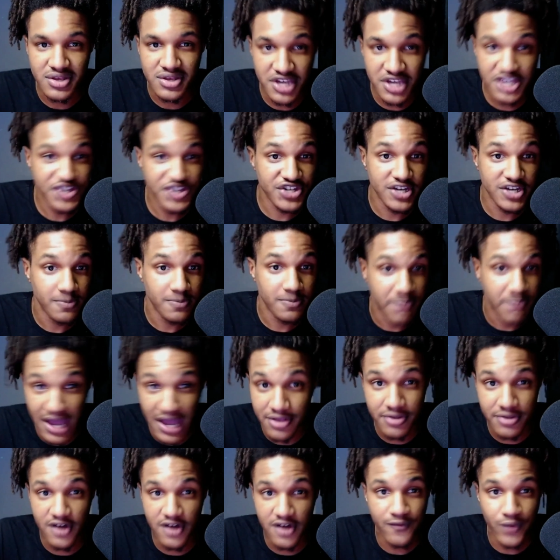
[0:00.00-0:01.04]
isn't
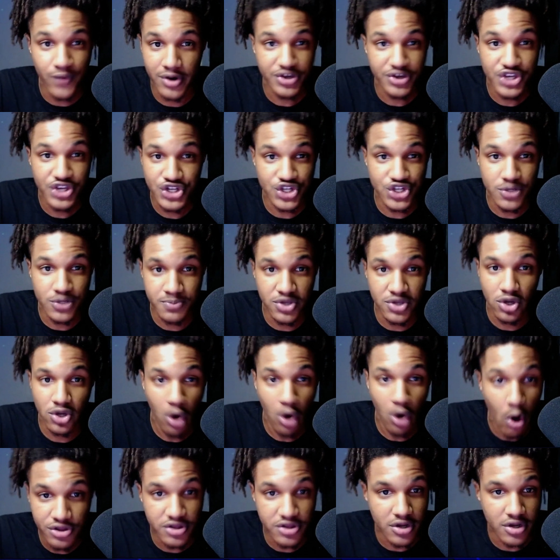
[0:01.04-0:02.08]
bad enough where he should be
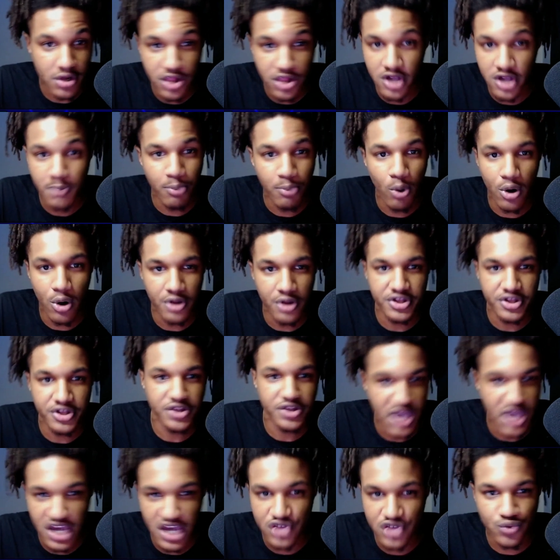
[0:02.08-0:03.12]
holding the clipboard and the
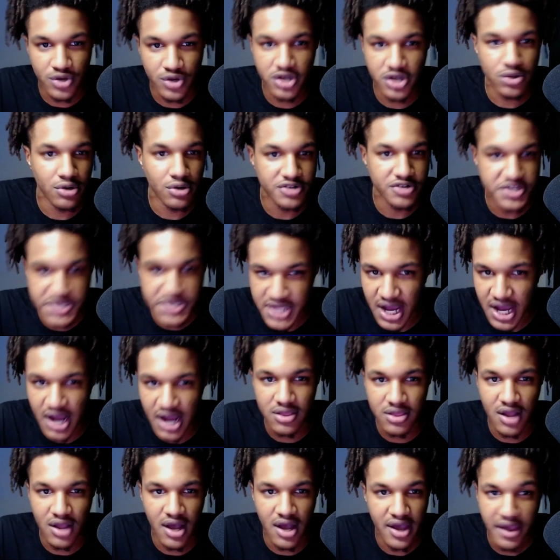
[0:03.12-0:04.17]
Gatorade on the
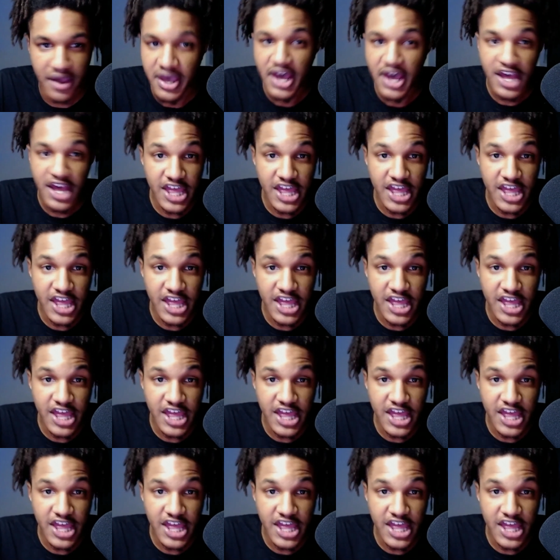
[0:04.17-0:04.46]
sideline.